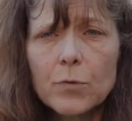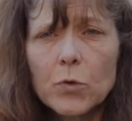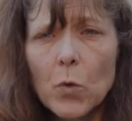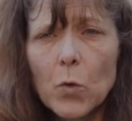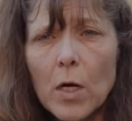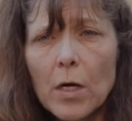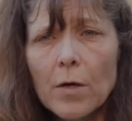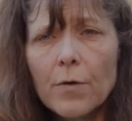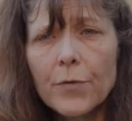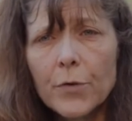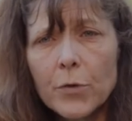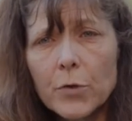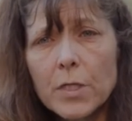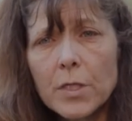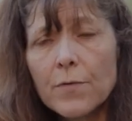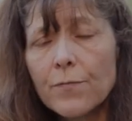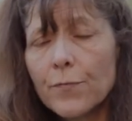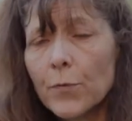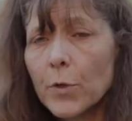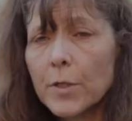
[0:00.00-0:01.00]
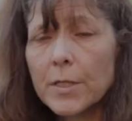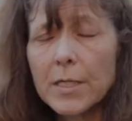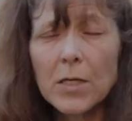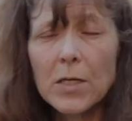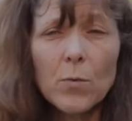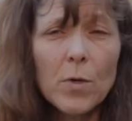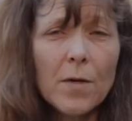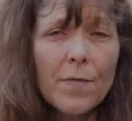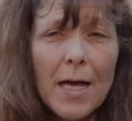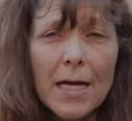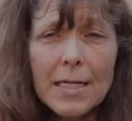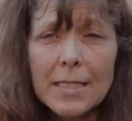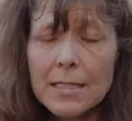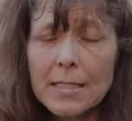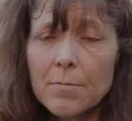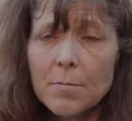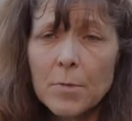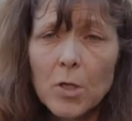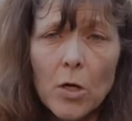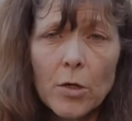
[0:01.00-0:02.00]
12, 13, 14. We've had
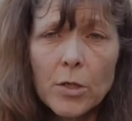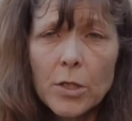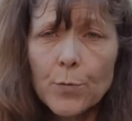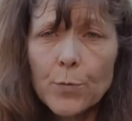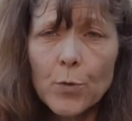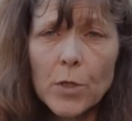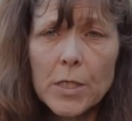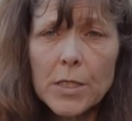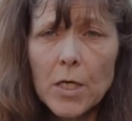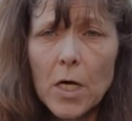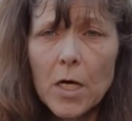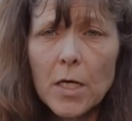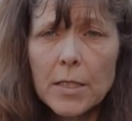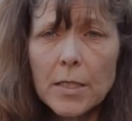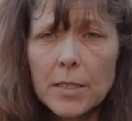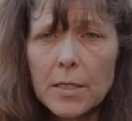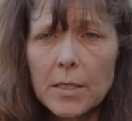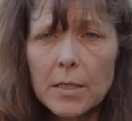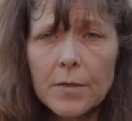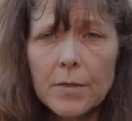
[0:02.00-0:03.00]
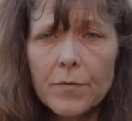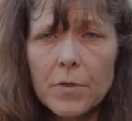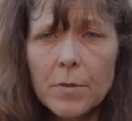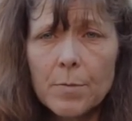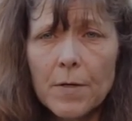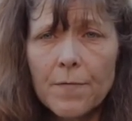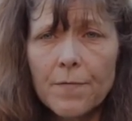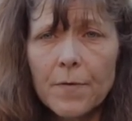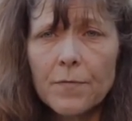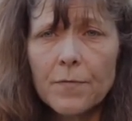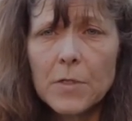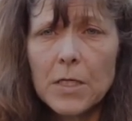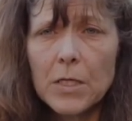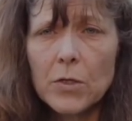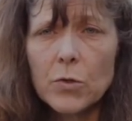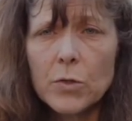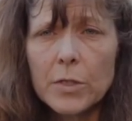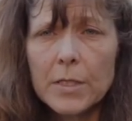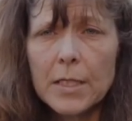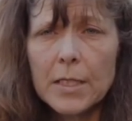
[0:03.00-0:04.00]
some large breed dogs that live to be
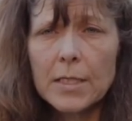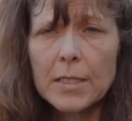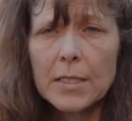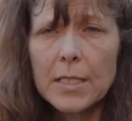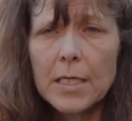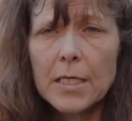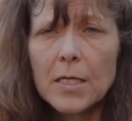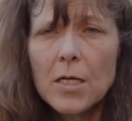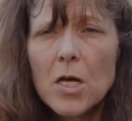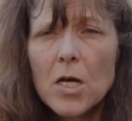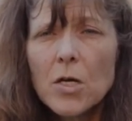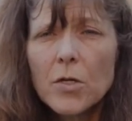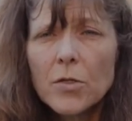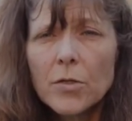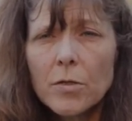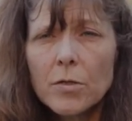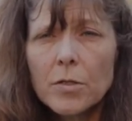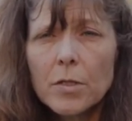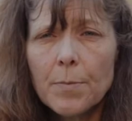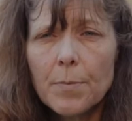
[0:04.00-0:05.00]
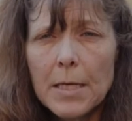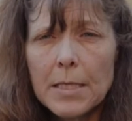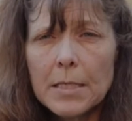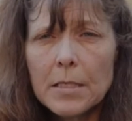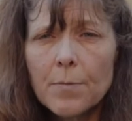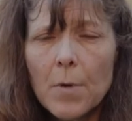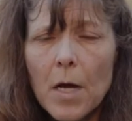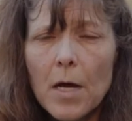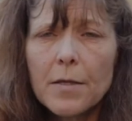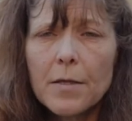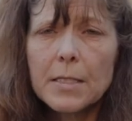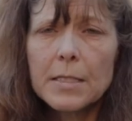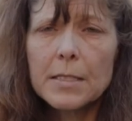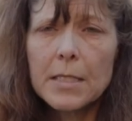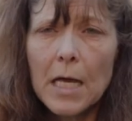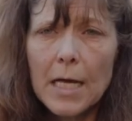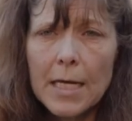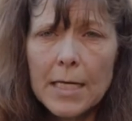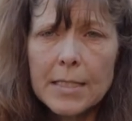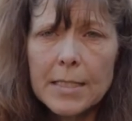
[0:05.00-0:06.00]
15 or 16. So it depends upon the
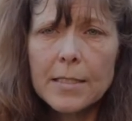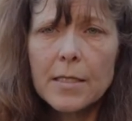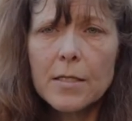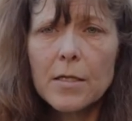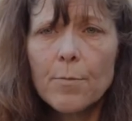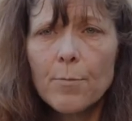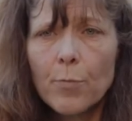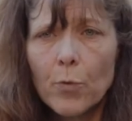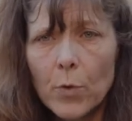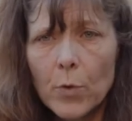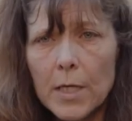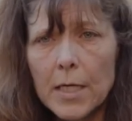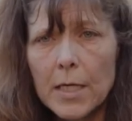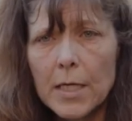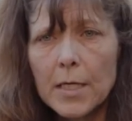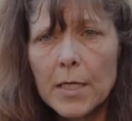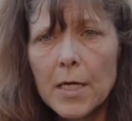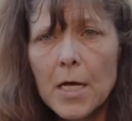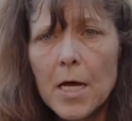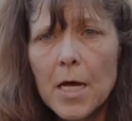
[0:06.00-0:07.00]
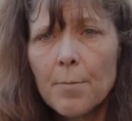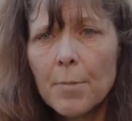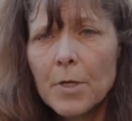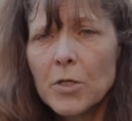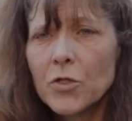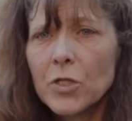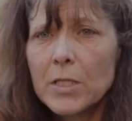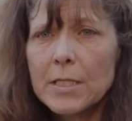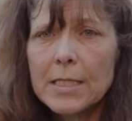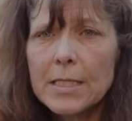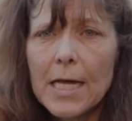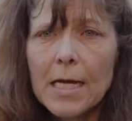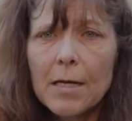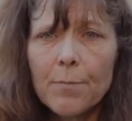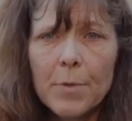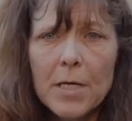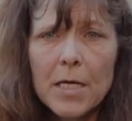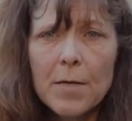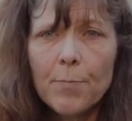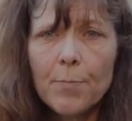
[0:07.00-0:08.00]
size and the breed. But just
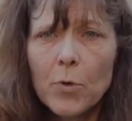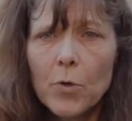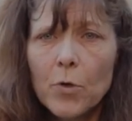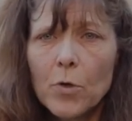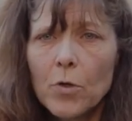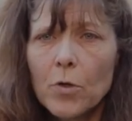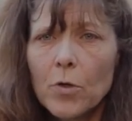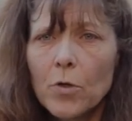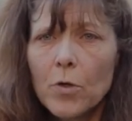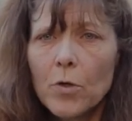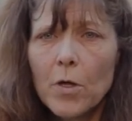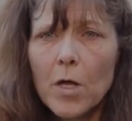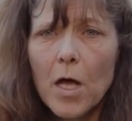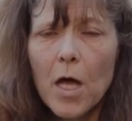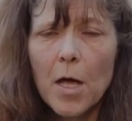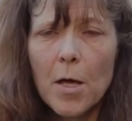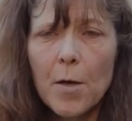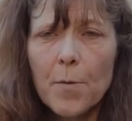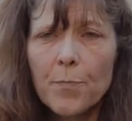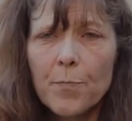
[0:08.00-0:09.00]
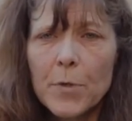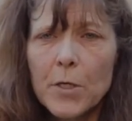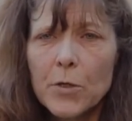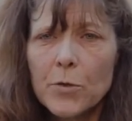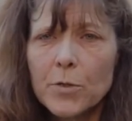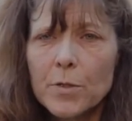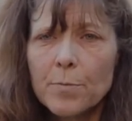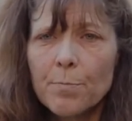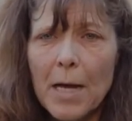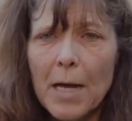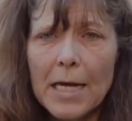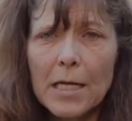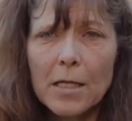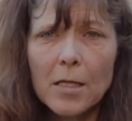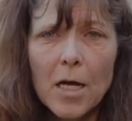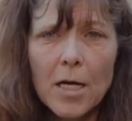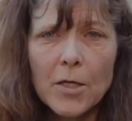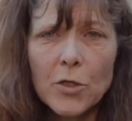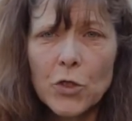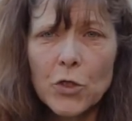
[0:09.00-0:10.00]
like people, um, there's
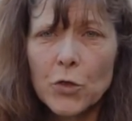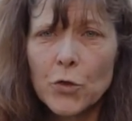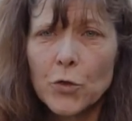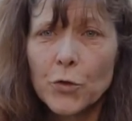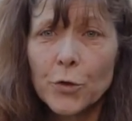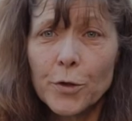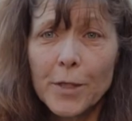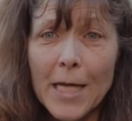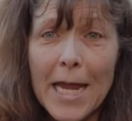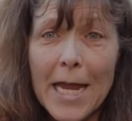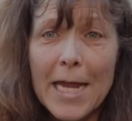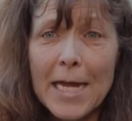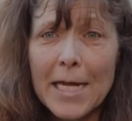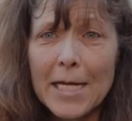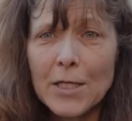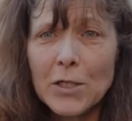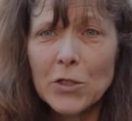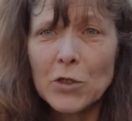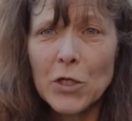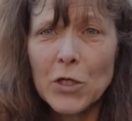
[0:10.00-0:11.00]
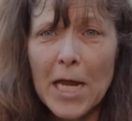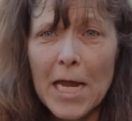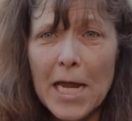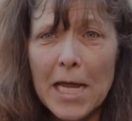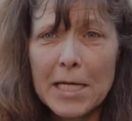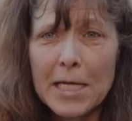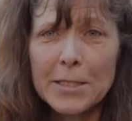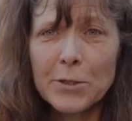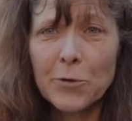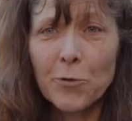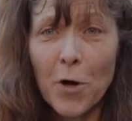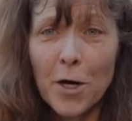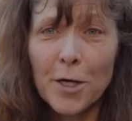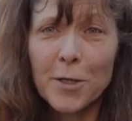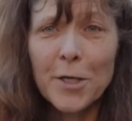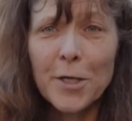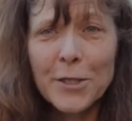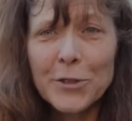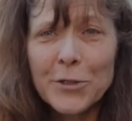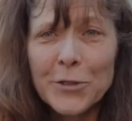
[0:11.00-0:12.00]
biological age and
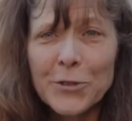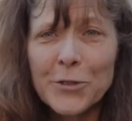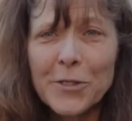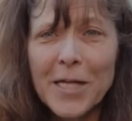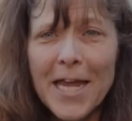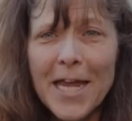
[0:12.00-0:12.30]
chronological